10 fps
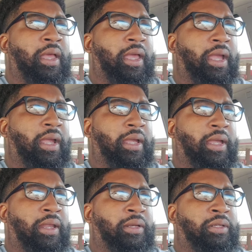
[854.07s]

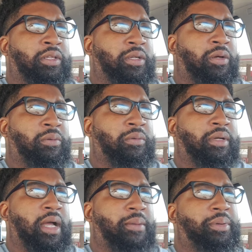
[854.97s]
And, you know,
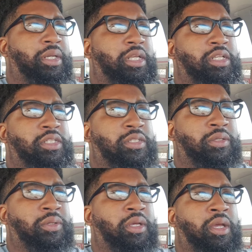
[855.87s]
companies,
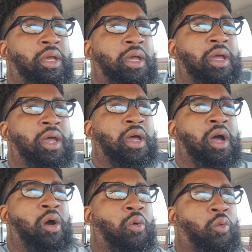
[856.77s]

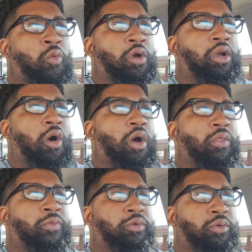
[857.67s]
we're
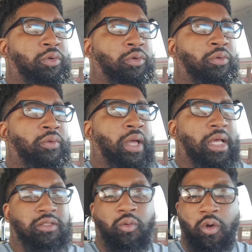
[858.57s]
going through
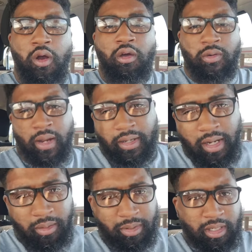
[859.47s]
as a world right
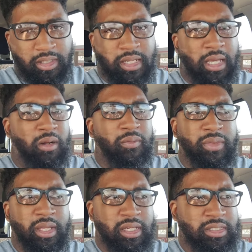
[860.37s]
now, because I don't
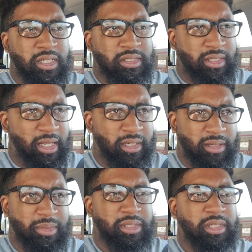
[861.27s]
think it's just like
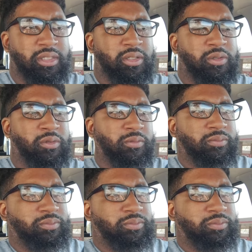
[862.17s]
limited to,